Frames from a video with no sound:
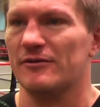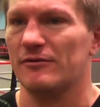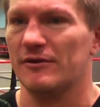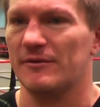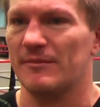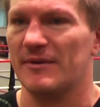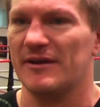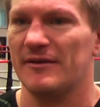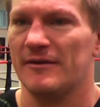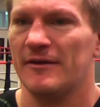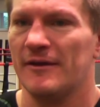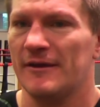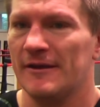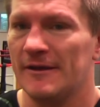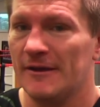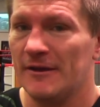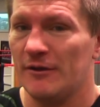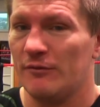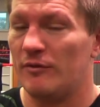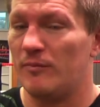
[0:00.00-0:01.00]
I mean,
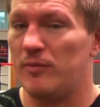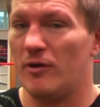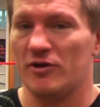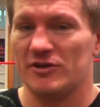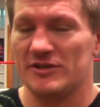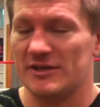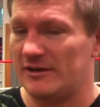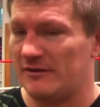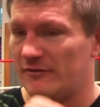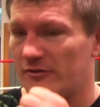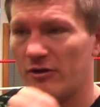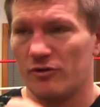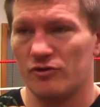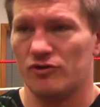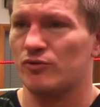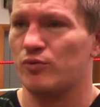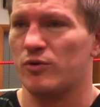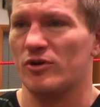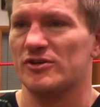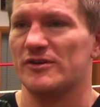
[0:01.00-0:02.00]
with boxing you've got
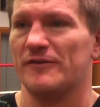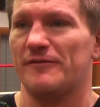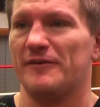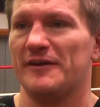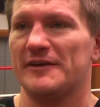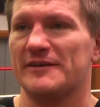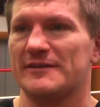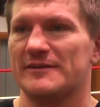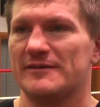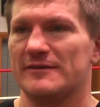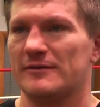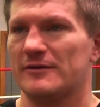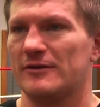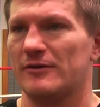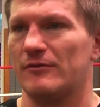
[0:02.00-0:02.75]
to just watch the fists.